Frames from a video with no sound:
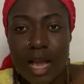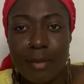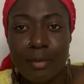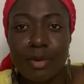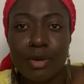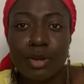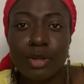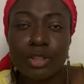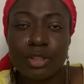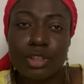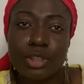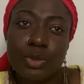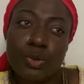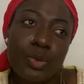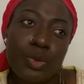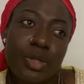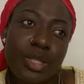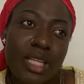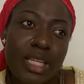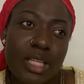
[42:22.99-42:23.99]
because you
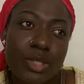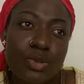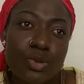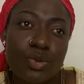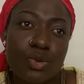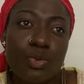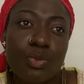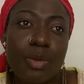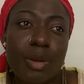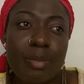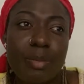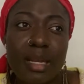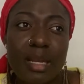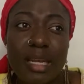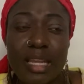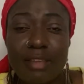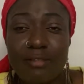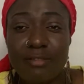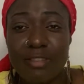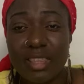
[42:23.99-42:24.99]
need to maybe
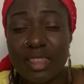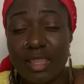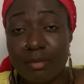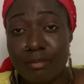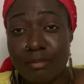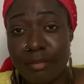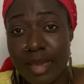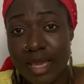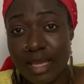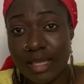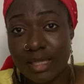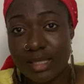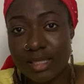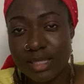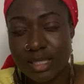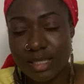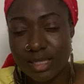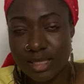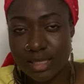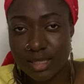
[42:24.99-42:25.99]
live in the main
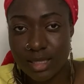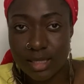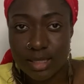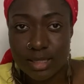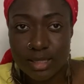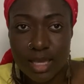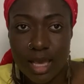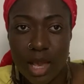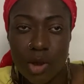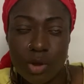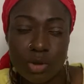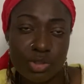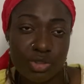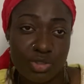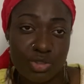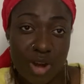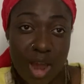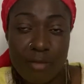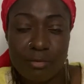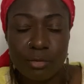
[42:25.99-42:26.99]
city center or
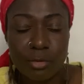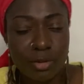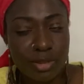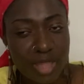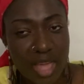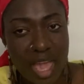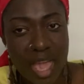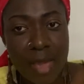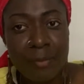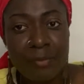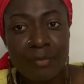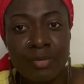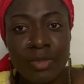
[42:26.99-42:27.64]
travel there